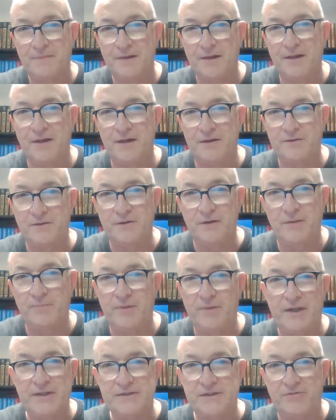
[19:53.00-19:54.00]
Yeah, an
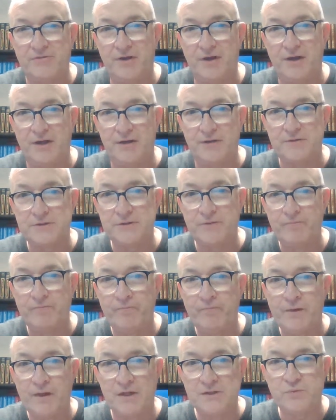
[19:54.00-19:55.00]
amazing thing.
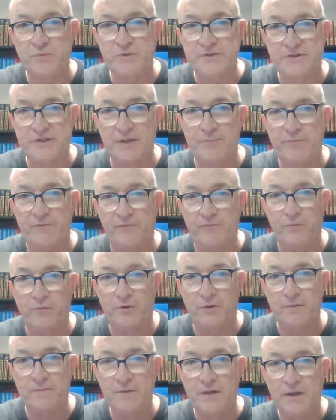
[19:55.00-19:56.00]
As we said
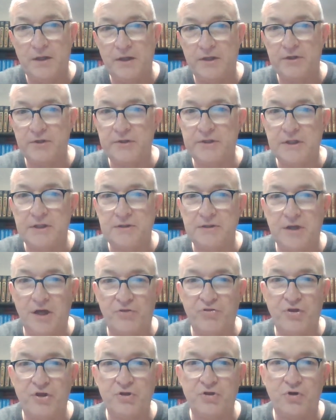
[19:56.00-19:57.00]
before, you did
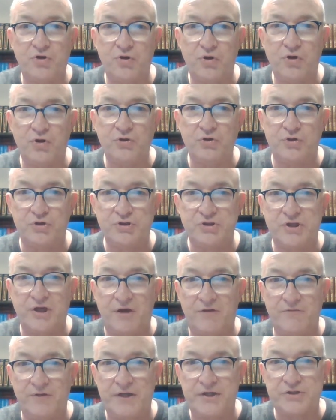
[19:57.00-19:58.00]
nothing to earn your
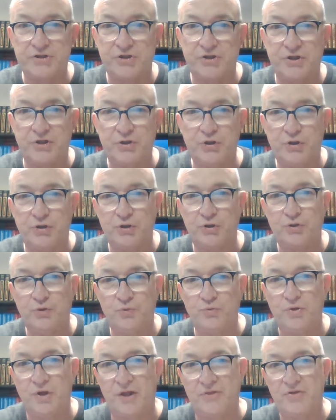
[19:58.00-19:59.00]
salvation, and you can
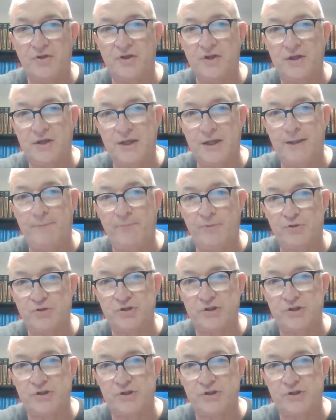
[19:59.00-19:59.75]
do nothing to keep your